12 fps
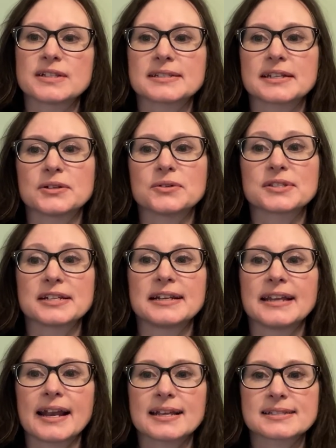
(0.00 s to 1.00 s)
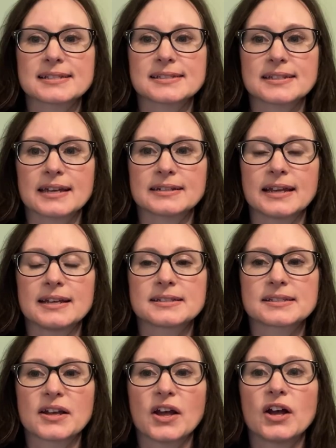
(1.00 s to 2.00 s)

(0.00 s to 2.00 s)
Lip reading: skills and analysis techniques